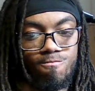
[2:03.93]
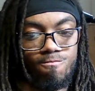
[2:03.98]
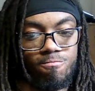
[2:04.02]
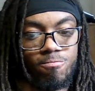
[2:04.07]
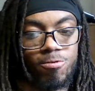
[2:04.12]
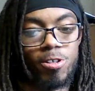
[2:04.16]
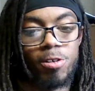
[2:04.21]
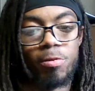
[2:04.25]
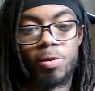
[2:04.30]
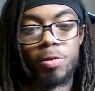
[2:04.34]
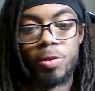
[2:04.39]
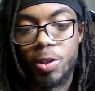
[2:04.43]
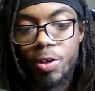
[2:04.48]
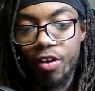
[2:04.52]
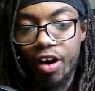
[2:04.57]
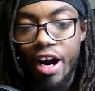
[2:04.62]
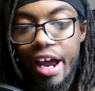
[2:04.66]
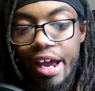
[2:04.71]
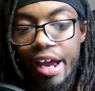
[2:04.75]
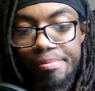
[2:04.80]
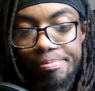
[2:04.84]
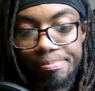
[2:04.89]

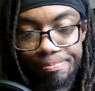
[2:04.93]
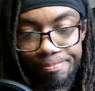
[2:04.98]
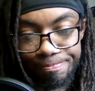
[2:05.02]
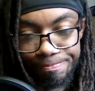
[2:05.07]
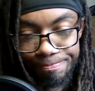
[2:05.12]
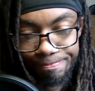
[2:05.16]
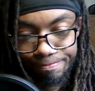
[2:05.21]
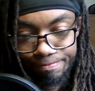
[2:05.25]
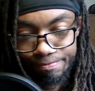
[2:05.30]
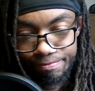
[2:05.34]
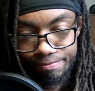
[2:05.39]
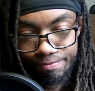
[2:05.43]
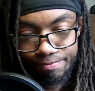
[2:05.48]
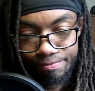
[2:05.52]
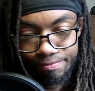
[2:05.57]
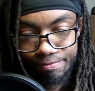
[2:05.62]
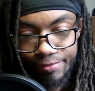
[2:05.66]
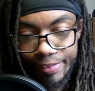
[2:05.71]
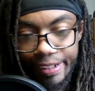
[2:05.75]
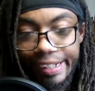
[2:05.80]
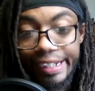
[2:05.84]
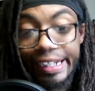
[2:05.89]
subscribe,
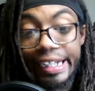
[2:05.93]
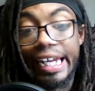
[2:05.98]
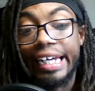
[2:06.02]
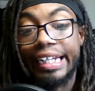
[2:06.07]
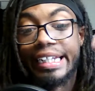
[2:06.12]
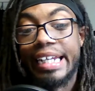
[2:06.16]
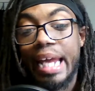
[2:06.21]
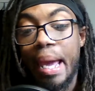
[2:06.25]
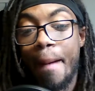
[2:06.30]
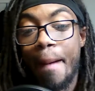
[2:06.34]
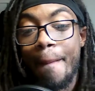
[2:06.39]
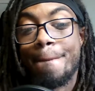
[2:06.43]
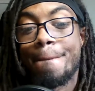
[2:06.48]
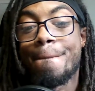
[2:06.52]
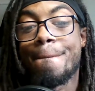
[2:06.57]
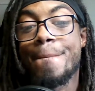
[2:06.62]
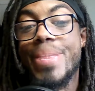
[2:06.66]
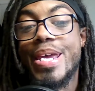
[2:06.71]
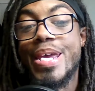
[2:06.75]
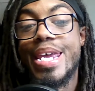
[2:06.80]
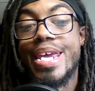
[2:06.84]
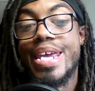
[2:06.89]
like that
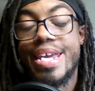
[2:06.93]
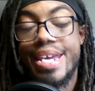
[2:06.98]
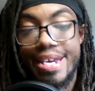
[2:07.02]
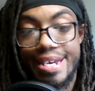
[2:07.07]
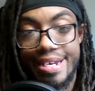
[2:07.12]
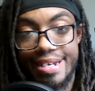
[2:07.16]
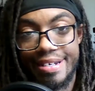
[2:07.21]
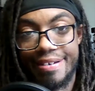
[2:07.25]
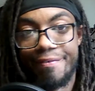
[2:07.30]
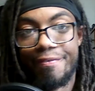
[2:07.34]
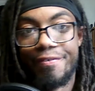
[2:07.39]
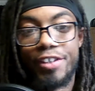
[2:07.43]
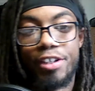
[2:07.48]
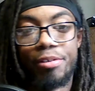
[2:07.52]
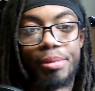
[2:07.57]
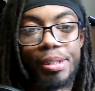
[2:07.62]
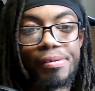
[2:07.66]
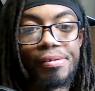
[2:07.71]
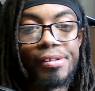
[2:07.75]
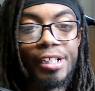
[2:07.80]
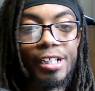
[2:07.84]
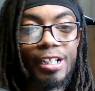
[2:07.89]
B, you feel
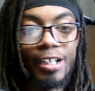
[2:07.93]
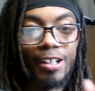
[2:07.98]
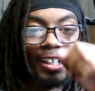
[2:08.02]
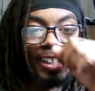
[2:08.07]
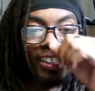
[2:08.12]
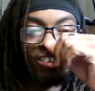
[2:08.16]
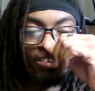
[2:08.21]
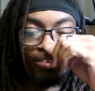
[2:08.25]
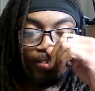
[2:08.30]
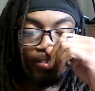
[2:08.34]
me? Alright.